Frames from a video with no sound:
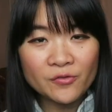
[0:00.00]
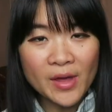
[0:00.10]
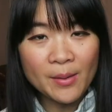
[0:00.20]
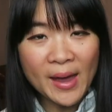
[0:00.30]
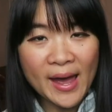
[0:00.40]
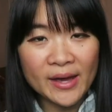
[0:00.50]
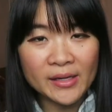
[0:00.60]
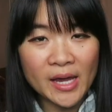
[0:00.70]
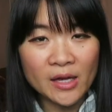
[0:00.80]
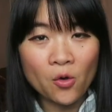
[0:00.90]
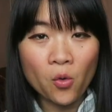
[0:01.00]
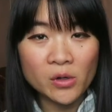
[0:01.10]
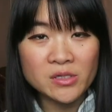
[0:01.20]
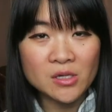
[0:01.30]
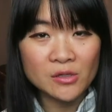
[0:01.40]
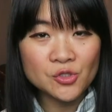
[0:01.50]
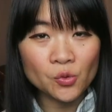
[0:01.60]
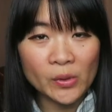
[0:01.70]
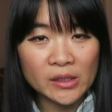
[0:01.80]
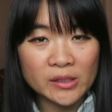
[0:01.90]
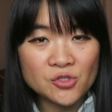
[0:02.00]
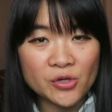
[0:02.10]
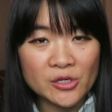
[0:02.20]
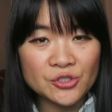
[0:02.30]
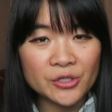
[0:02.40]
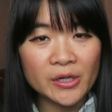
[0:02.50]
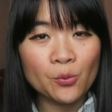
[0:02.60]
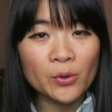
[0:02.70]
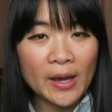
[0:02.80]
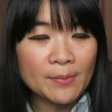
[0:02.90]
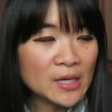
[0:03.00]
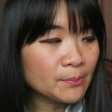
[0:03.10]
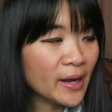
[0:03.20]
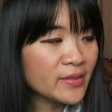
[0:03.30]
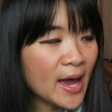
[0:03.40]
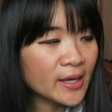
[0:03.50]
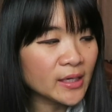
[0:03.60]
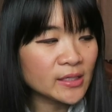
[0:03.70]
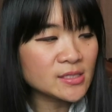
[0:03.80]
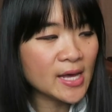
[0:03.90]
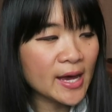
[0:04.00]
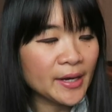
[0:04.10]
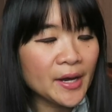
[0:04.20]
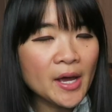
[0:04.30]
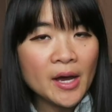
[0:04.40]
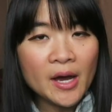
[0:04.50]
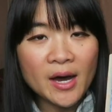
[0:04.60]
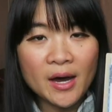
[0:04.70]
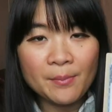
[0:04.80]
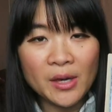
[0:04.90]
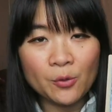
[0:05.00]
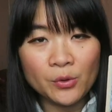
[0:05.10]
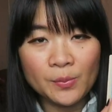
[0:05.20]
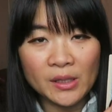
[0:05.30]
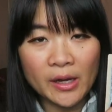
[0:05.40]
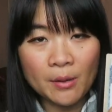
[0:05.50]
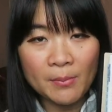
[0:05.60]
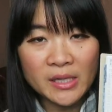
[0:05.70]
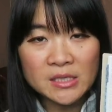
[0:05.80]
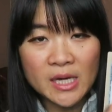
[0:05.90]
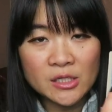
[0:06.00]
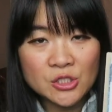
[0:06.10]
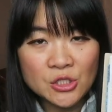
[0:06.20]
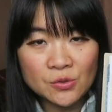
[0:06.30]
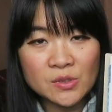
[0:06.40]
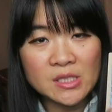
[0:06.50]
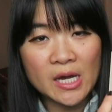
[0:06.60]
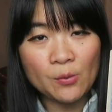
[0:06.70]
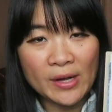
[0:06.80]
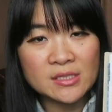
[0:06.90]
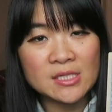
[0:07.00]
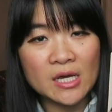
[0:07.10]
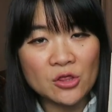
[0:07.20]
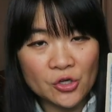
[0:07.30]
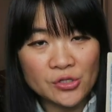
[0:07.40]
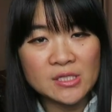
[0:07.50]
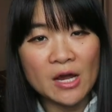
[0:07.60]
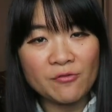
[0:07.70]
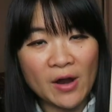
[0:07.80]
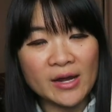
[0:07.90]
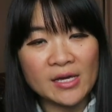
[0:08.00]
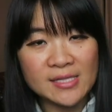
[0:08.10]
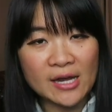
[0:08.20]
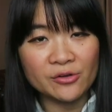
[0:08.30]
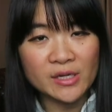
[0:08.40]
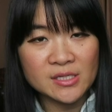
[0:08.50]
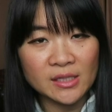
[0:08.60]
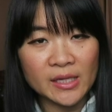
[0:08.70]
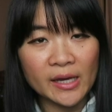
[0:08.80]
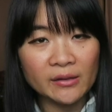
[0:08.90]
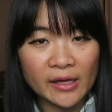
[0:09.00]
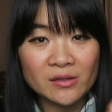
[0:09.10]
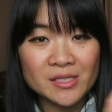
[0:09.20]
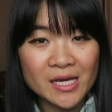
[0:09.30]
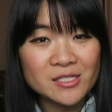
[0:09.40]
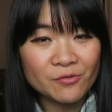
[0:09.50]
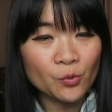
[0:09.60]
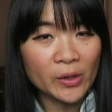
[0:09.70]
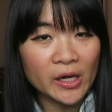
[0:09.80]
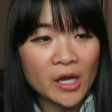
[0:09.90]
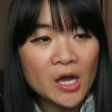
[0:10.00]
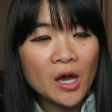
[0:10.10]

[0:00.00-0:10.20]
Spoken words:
of them had a horizontal weekly structure. And what I mean by that is that it would be like Monday, Tuesday, Wednesday, Thursday, Friday, Saturday, Sunday. Like the days of the week